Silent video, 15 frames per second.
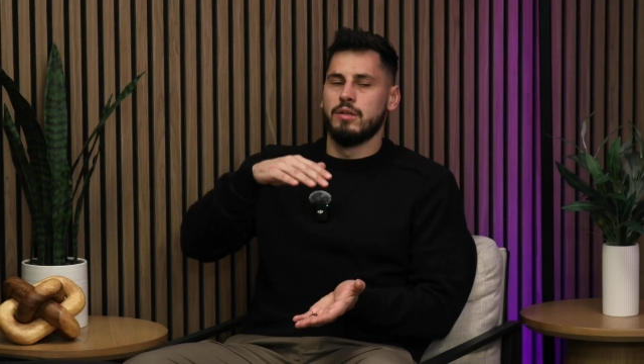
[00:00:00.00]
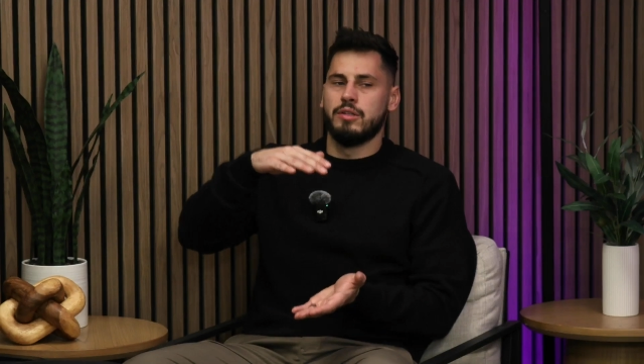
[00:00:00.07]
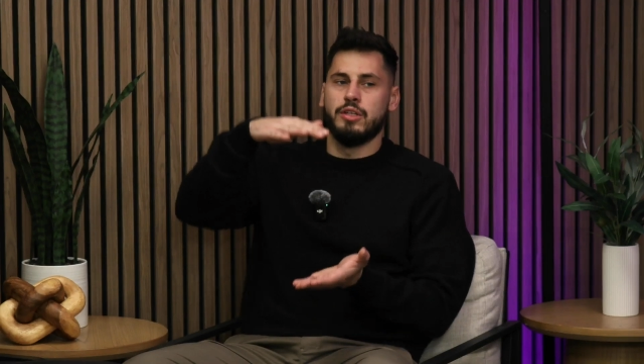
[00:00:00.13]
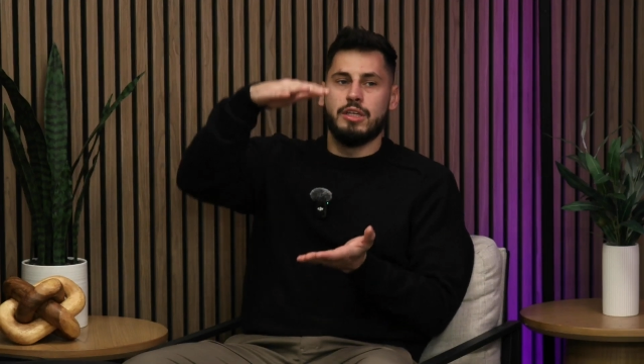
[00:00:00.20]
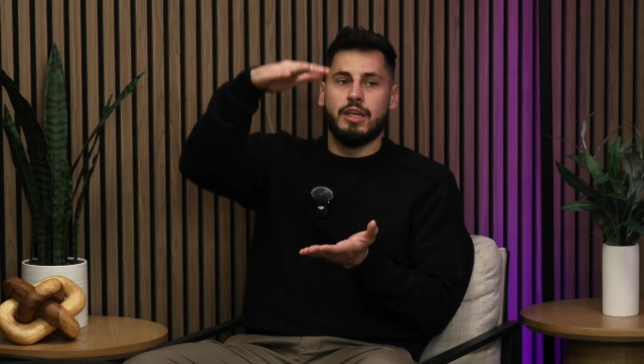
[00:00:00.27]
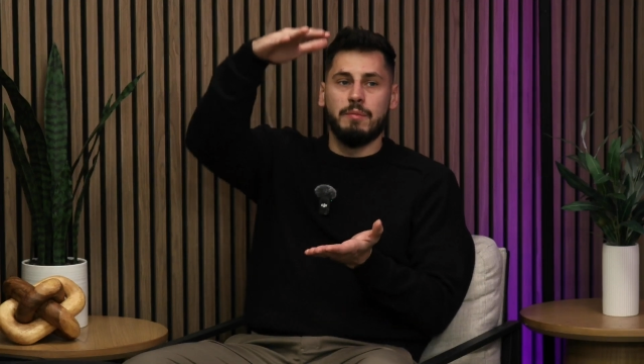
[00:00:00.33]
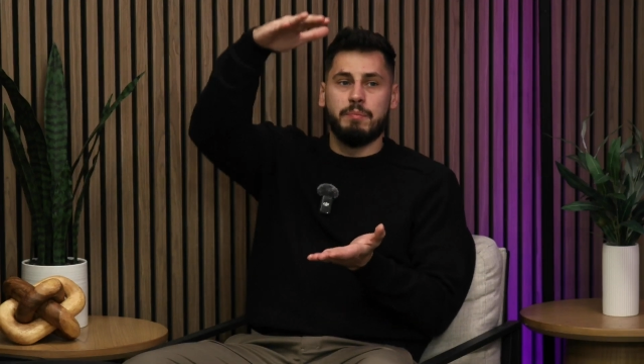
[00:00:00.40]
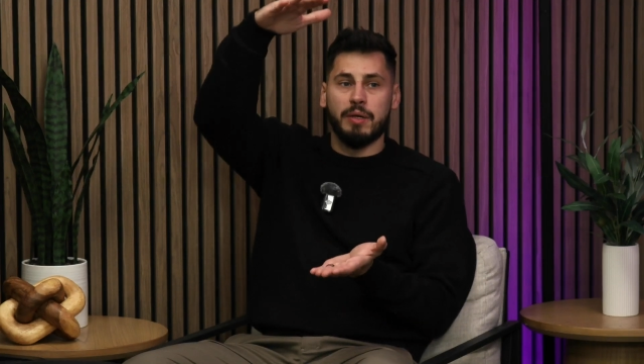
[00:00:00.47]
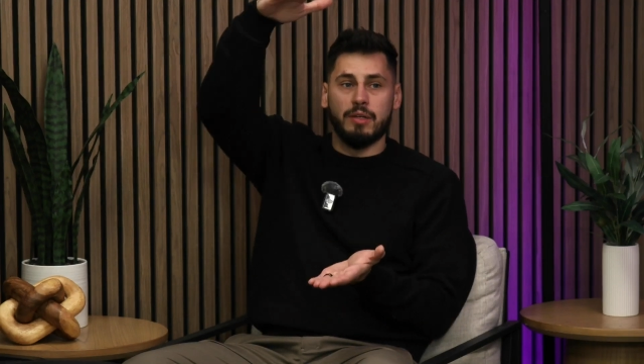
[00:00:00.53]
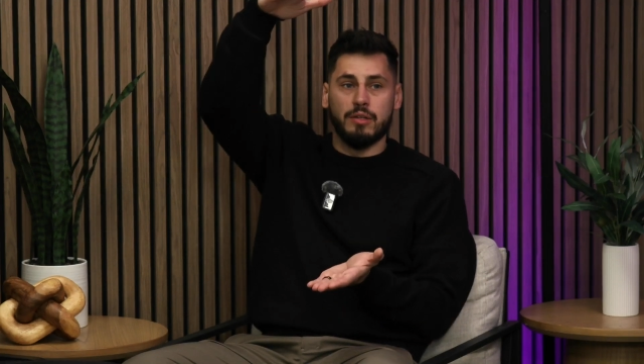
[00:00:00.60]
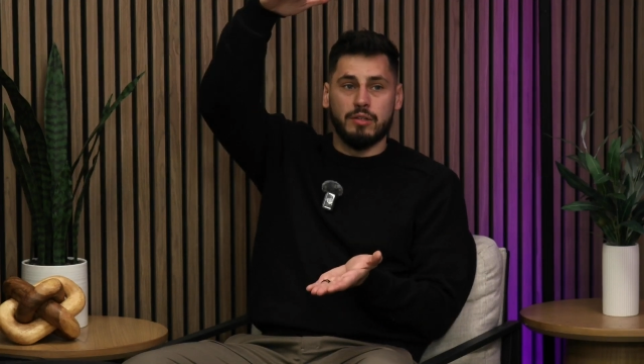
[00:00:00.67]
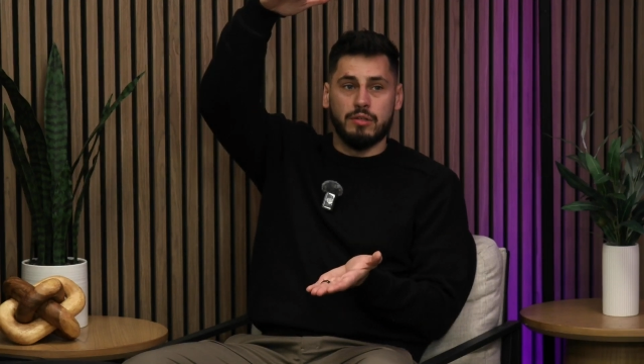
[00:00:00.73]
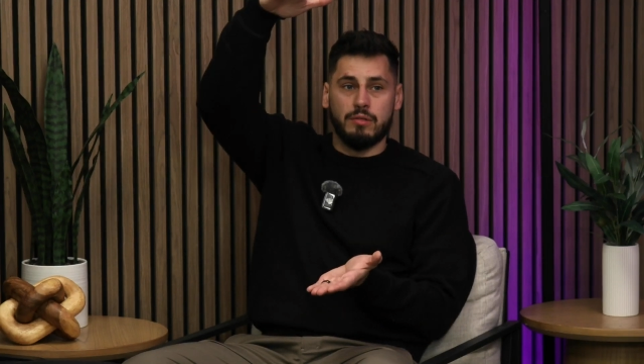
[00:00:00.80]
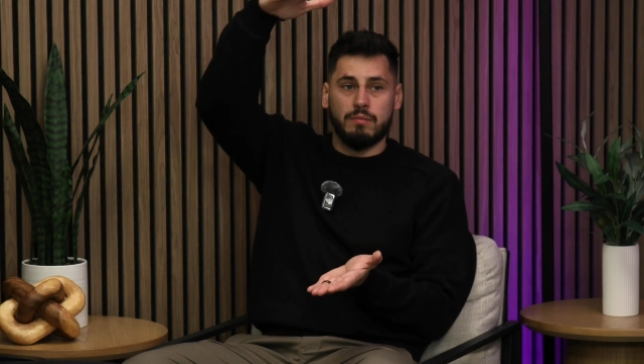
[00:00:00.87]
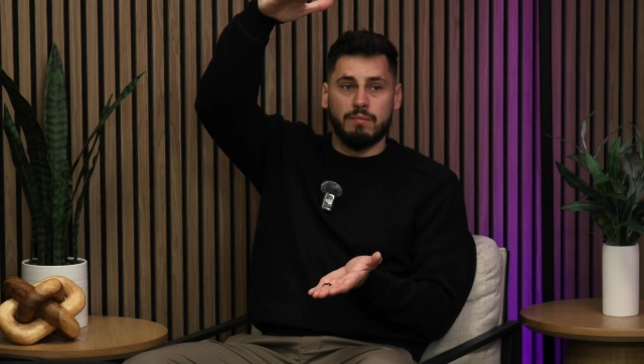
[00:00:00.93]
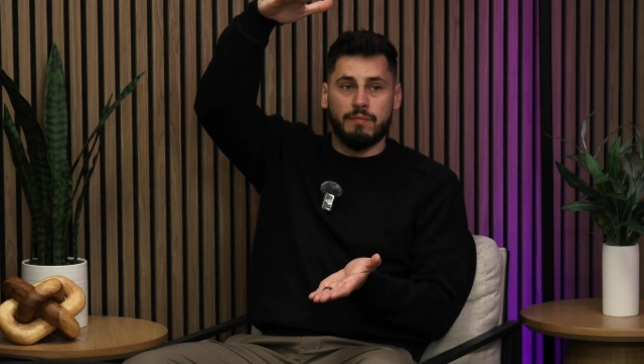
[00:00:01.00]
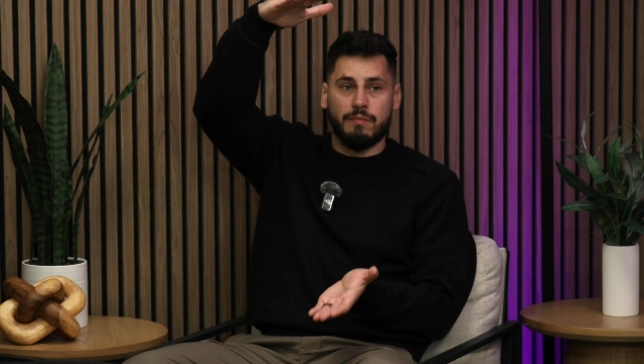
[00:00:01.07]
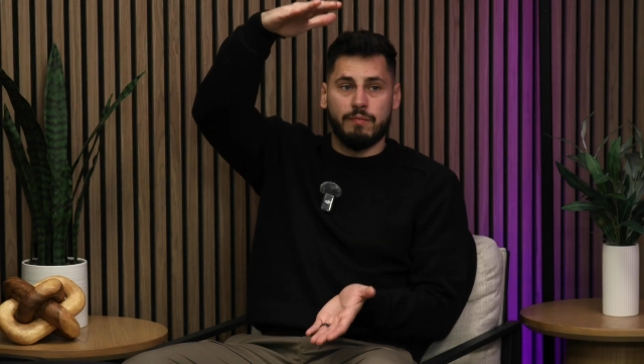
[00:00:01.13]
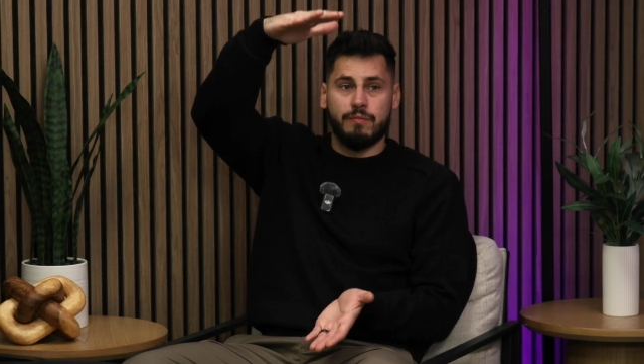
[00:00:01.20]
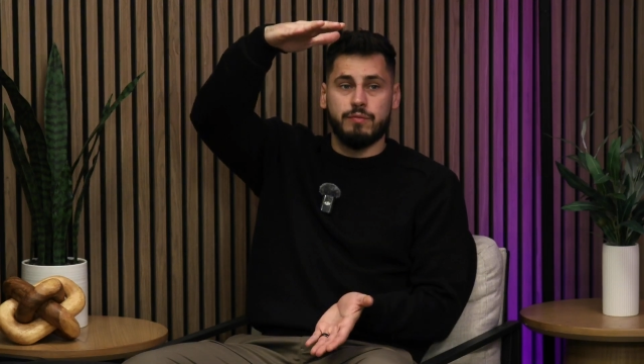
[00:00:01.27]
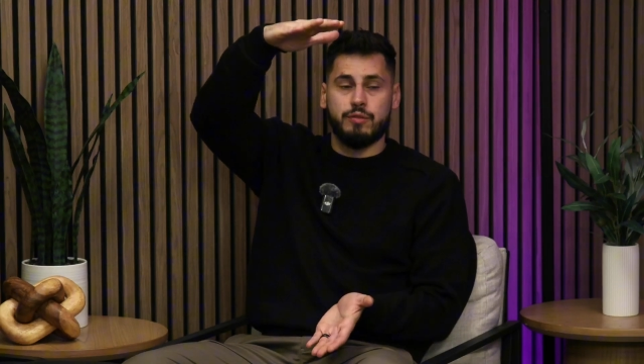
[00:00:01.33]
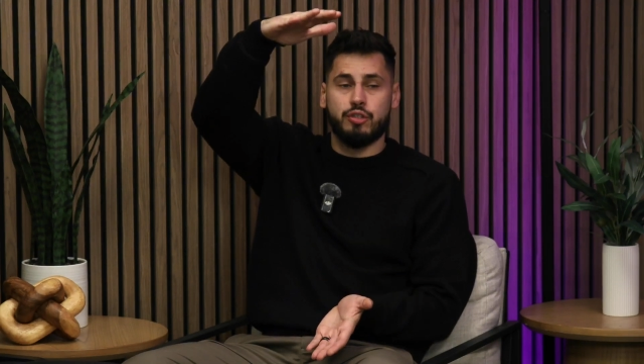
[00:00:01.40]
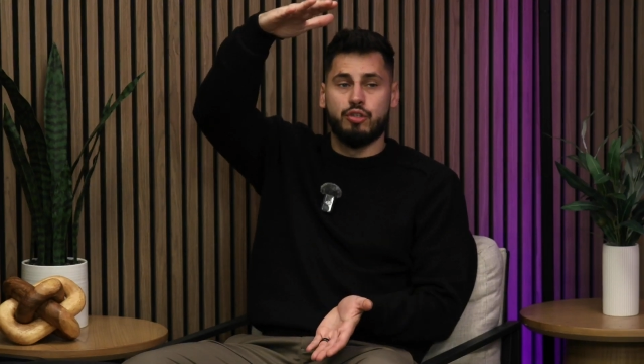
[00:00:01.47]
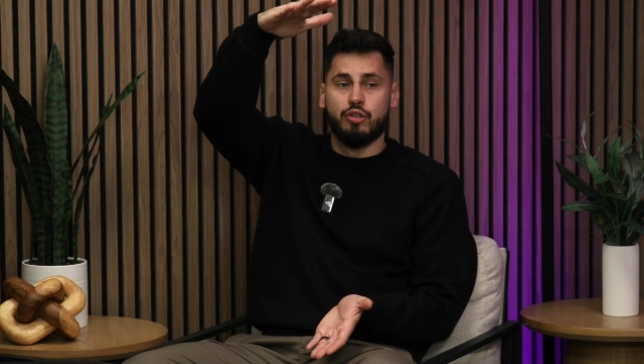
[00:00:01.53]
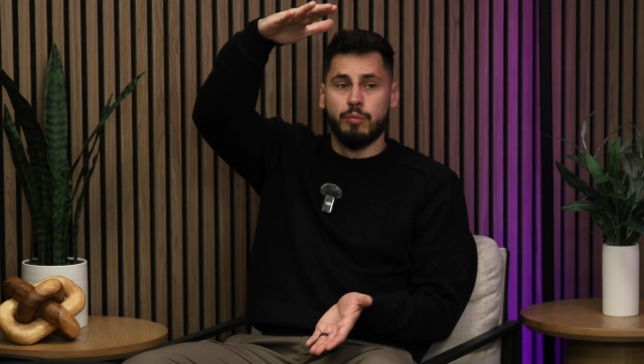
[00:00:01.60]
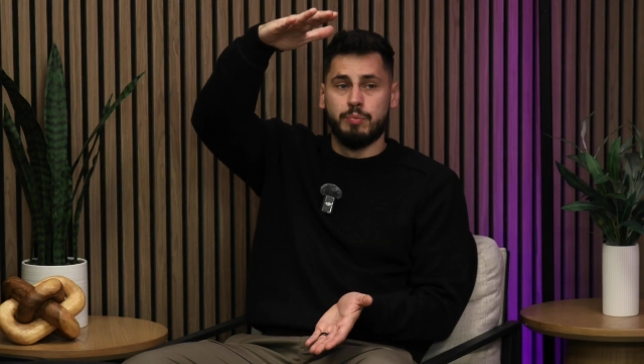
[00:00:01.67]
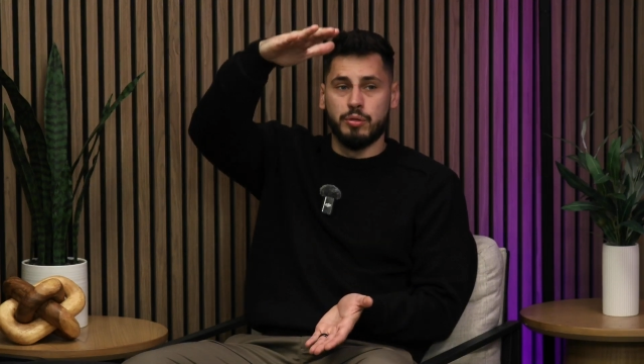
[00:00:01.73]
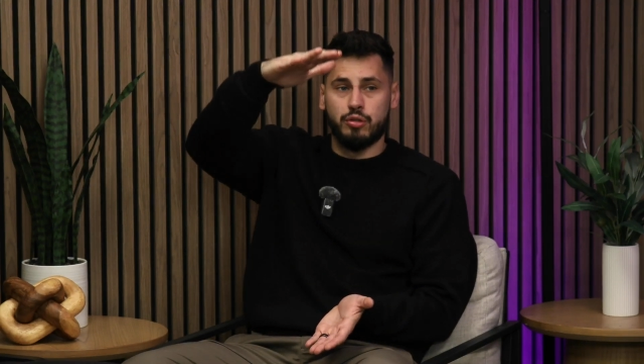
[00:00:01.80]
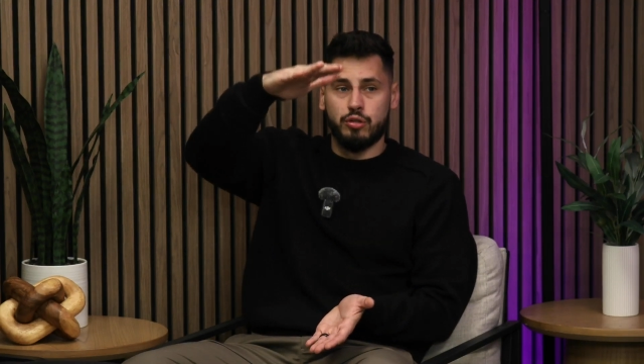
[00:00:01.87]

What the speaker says: to keep it super